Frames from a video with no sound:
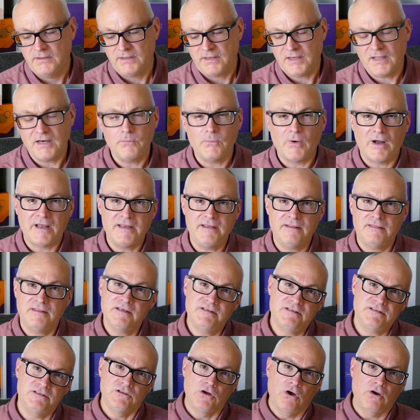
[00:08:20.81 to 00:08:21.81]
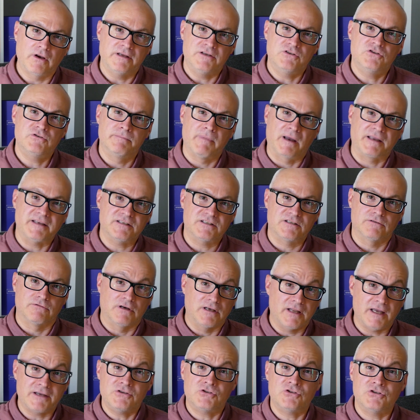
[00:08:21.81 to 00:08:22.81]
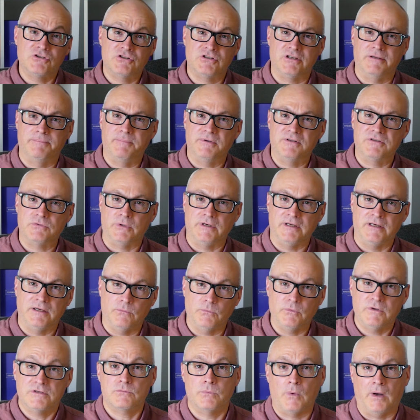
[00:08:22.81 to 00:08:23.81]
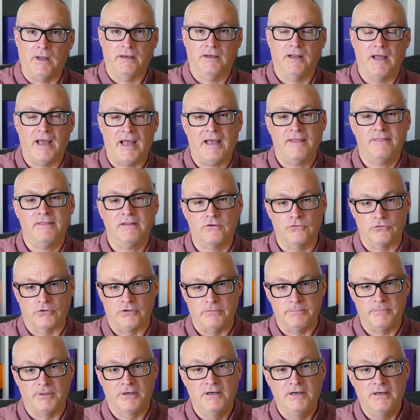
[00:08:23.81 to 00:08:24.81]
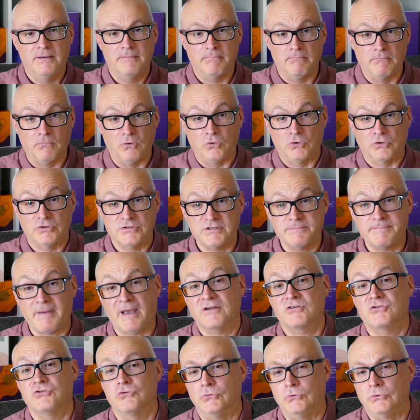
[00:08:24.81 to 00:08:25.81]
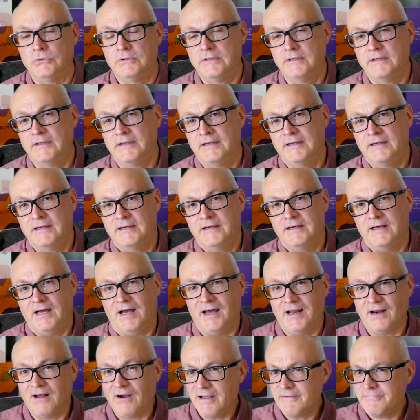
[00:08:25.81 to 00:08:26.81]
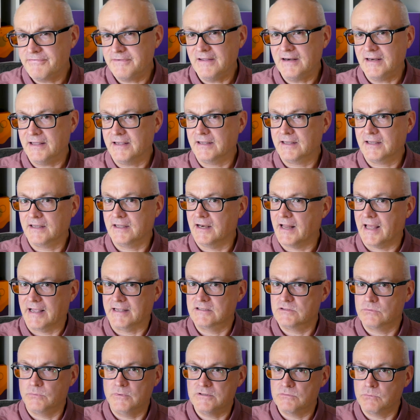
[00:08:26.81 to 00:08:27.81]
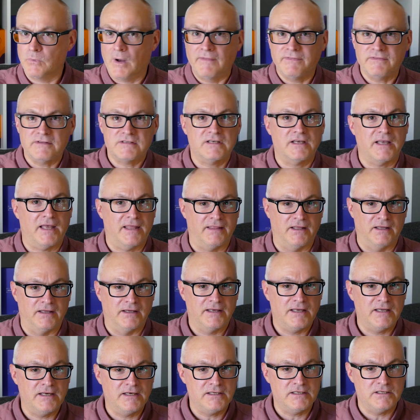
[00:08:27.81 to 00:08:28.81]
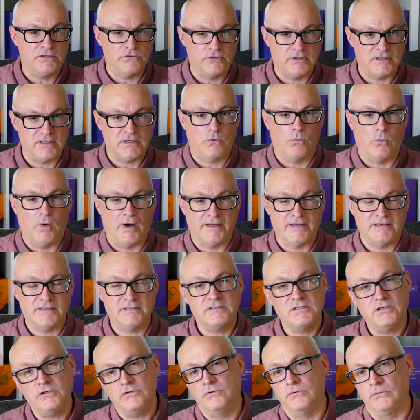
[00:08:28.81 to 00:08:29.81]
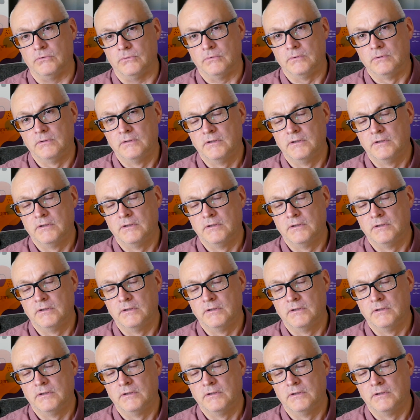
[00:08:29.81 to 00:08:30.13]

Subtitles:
In a way, this knowledge makes the relationship between WIZ ONE and the group more special. And I feel it connects WIZ ONE together in a unique way too.